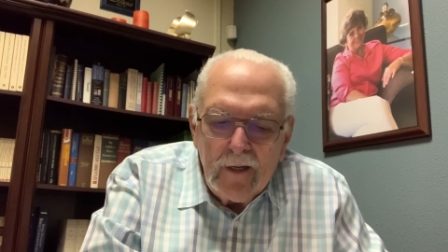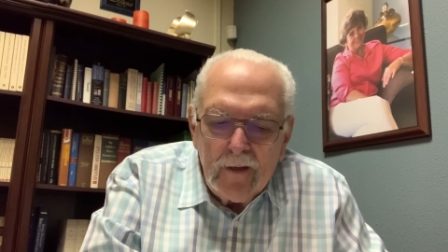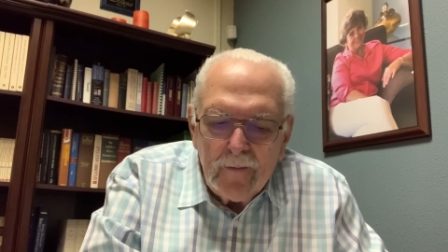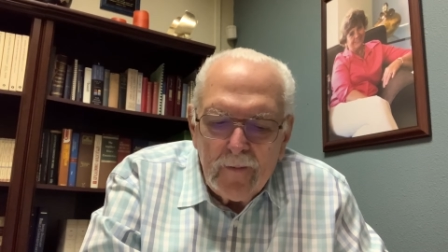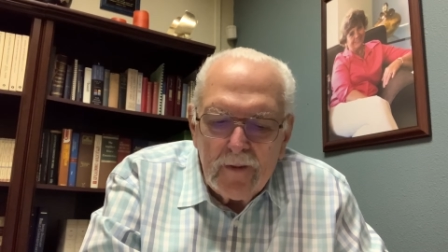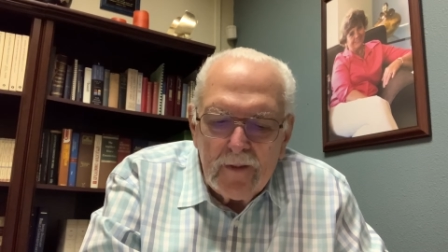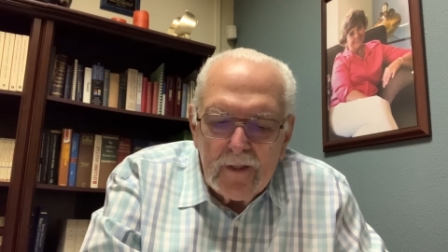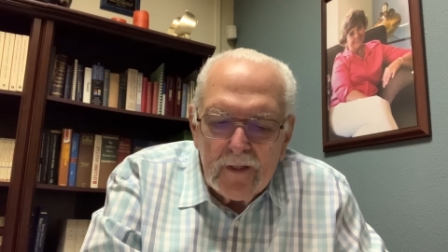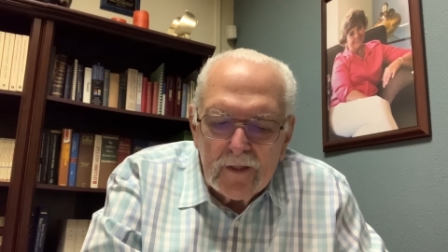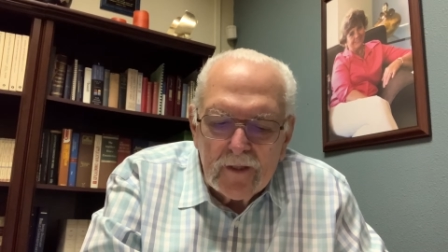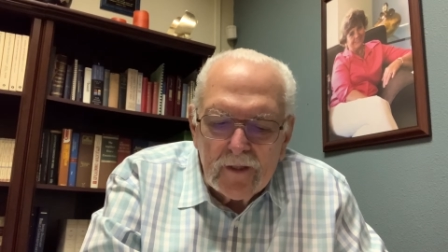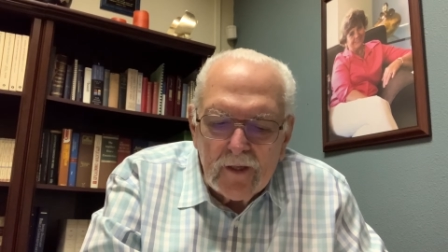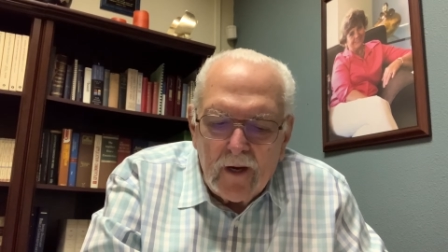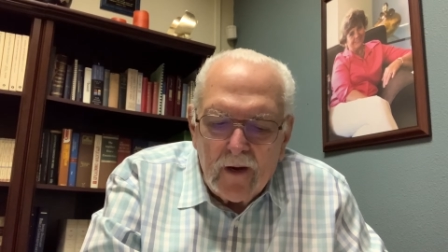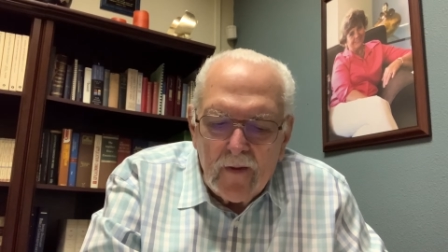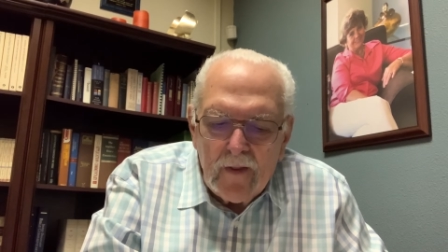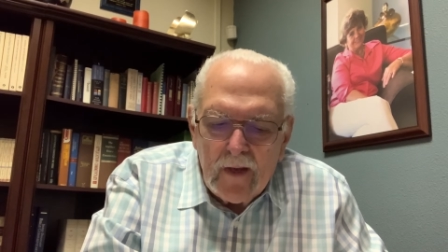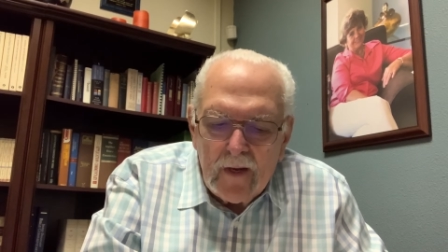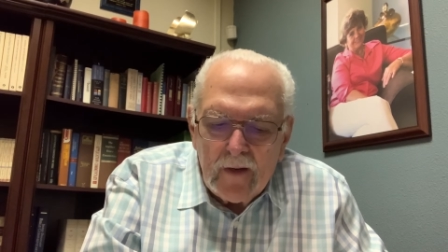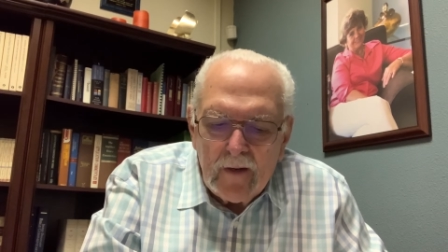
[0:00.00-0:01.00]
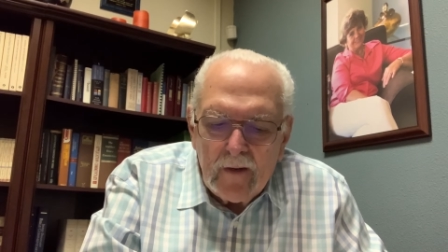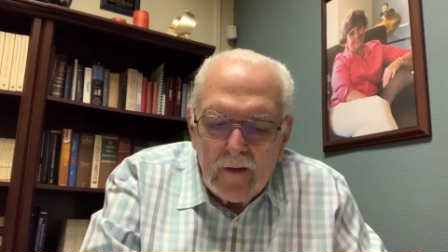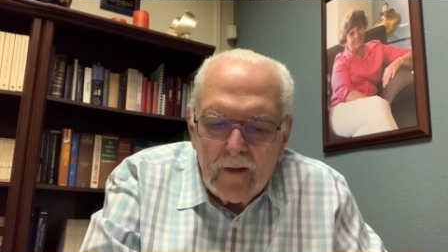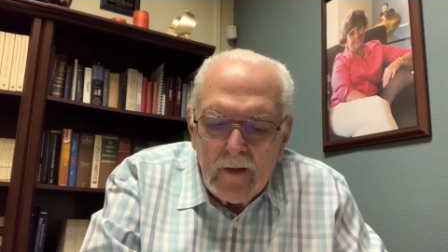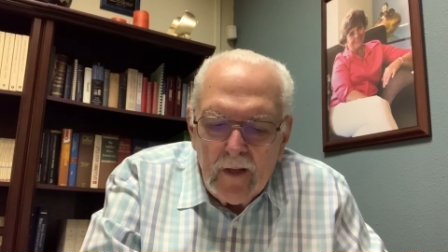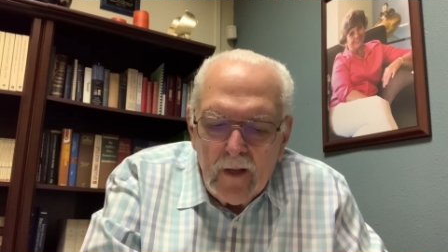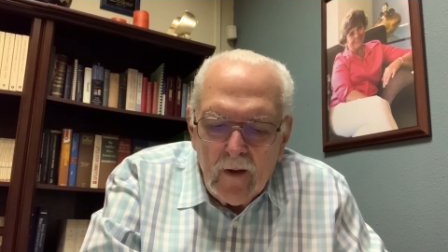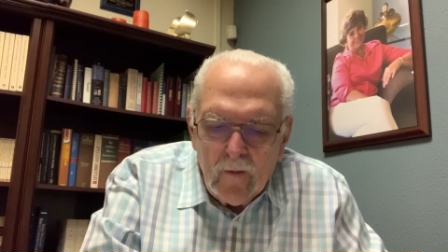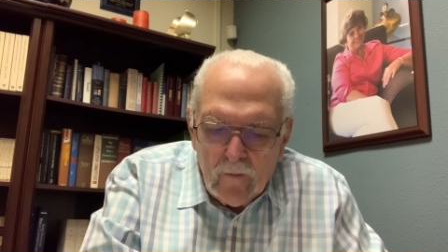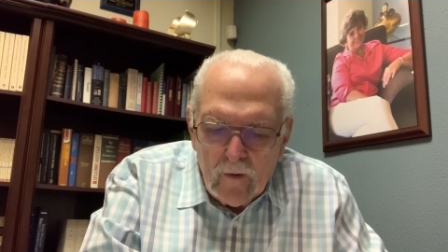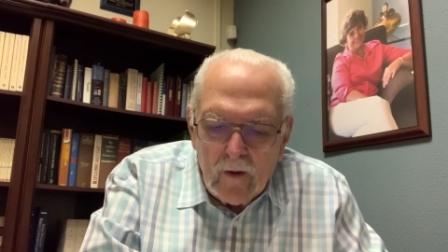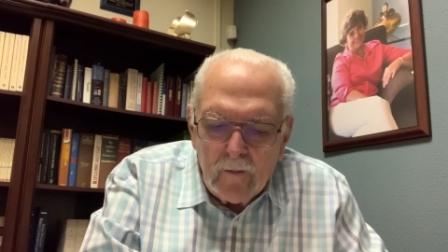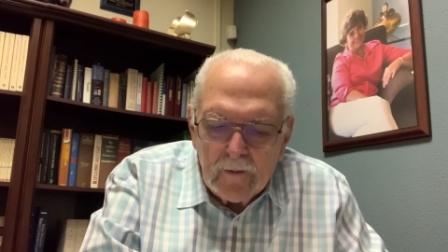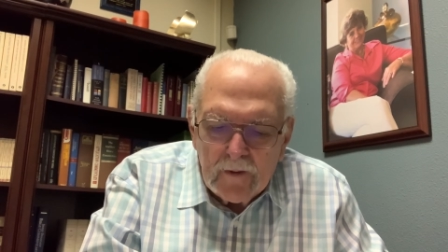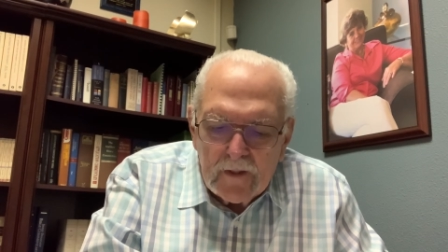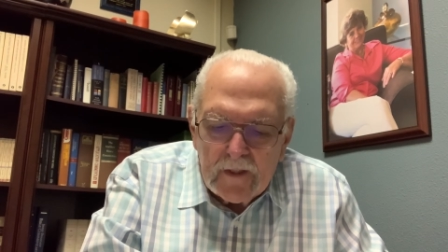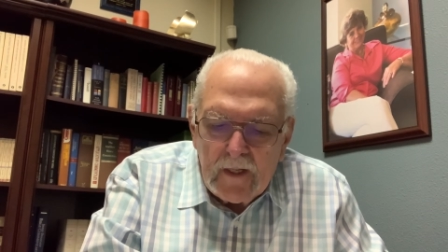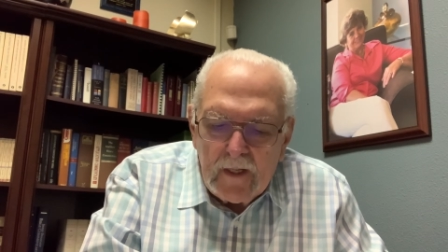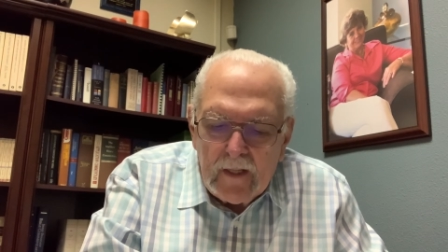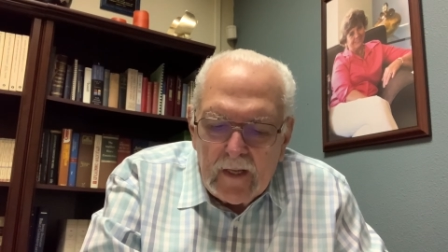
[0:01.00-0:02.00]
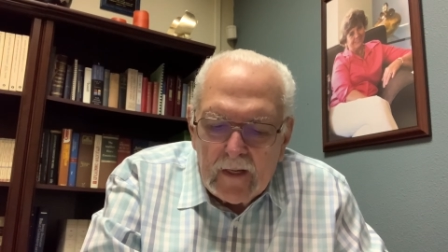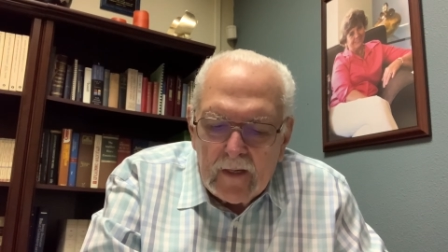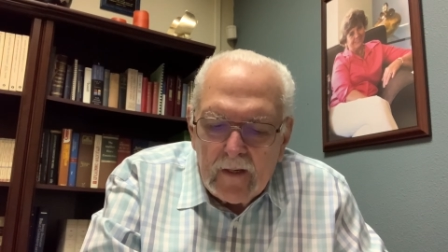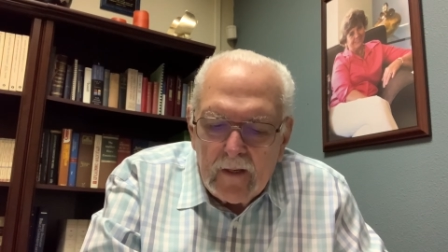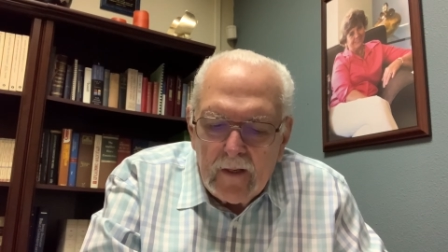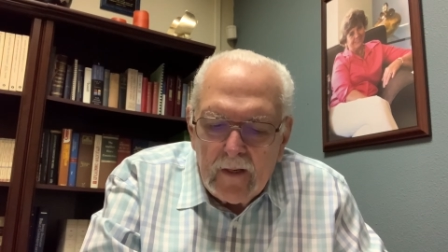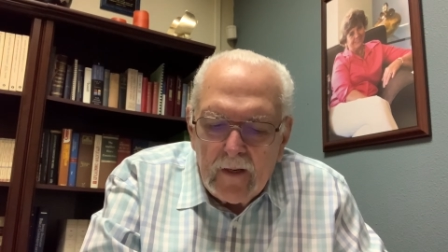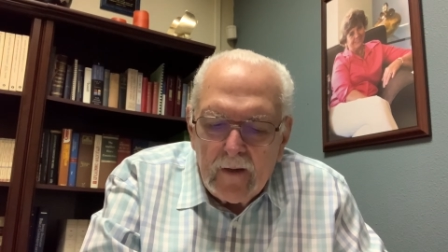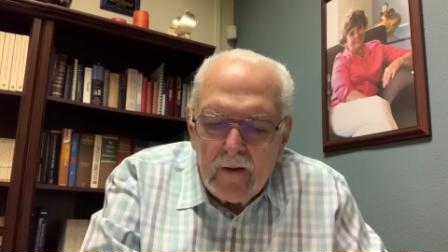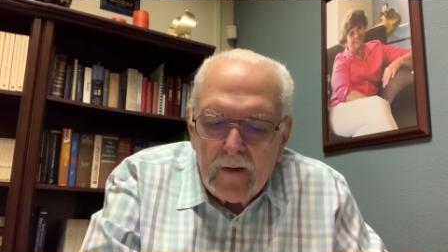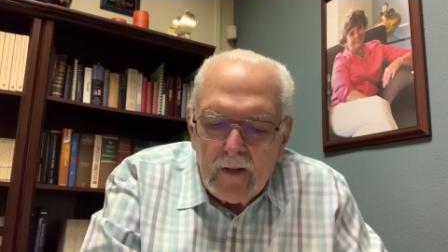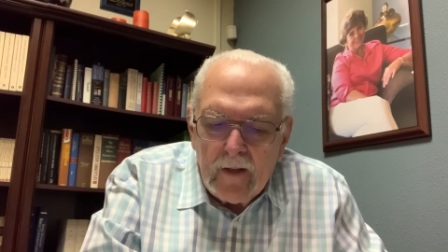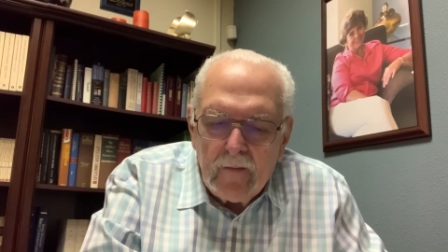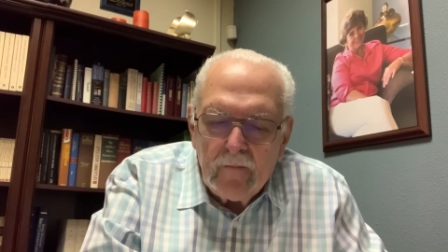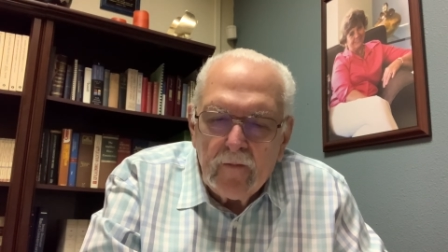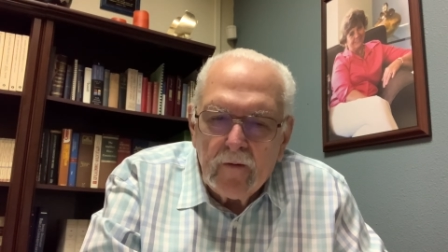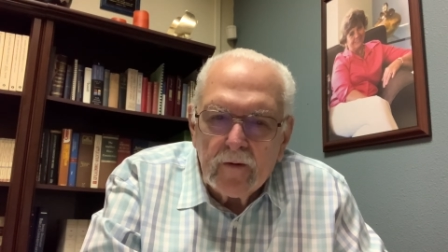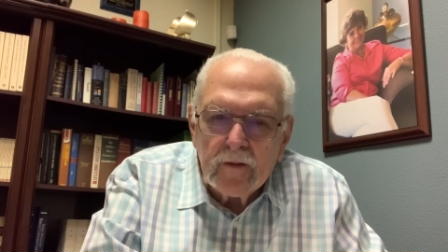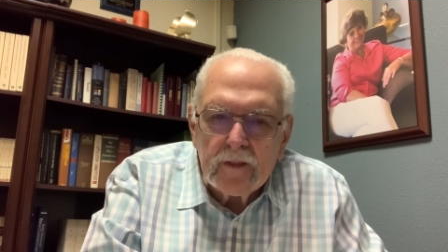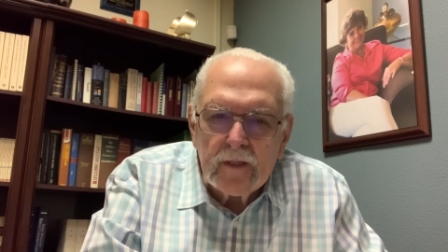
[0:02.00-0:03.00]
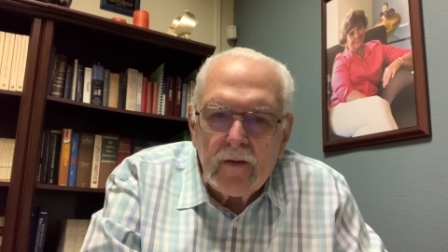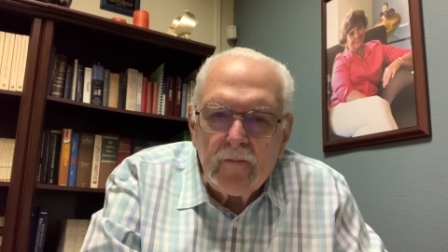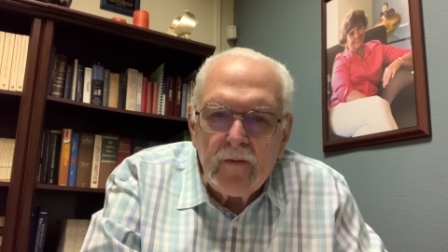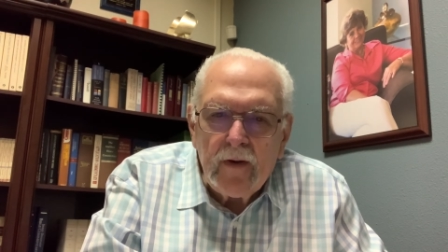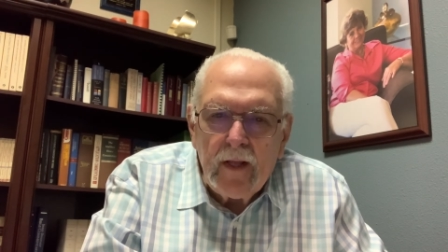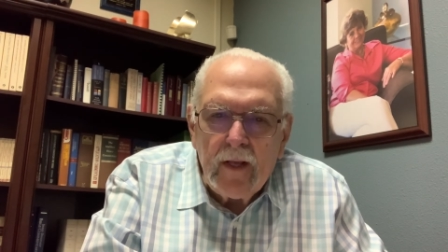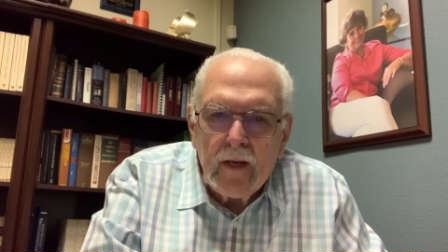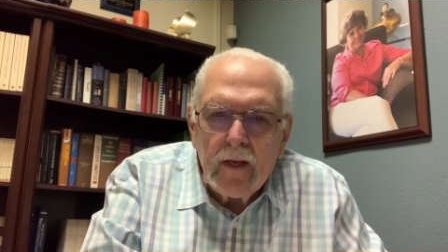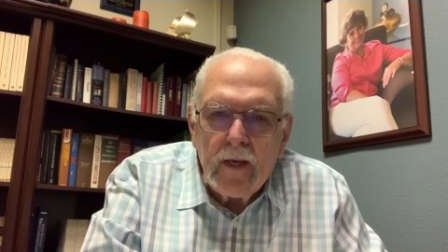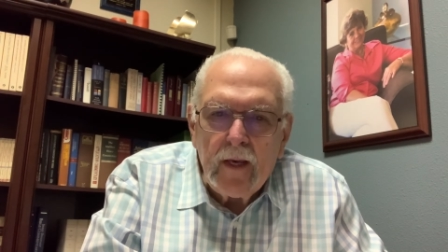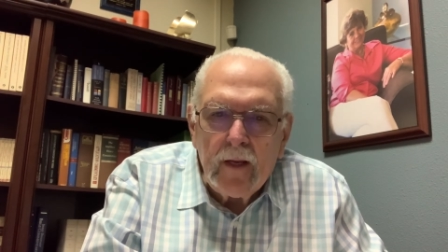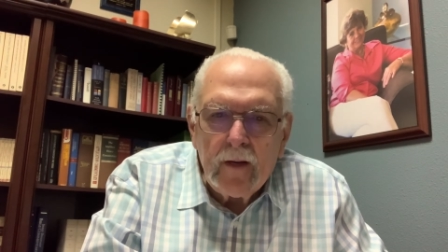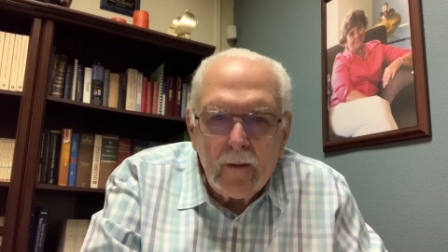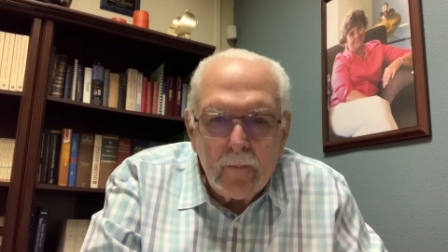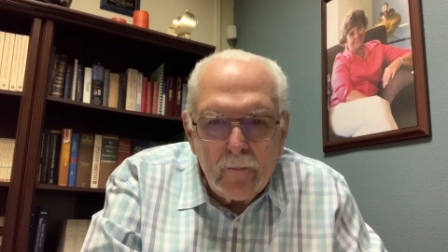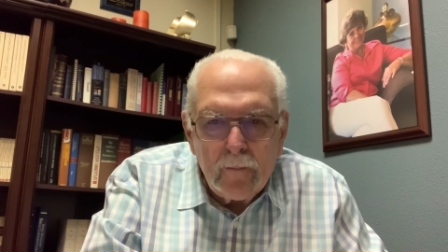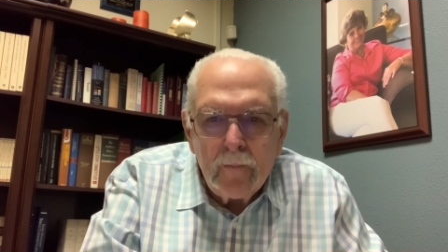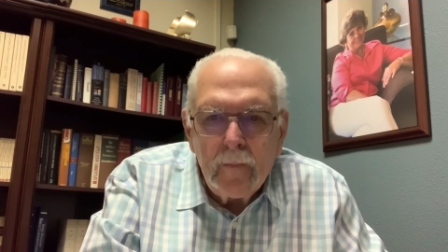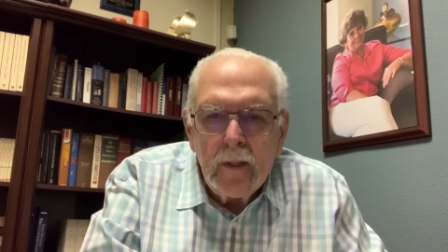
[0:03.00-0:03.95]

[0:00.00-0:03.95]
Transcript: We just saw that. well, we'll see that in, in, in verse 70 again.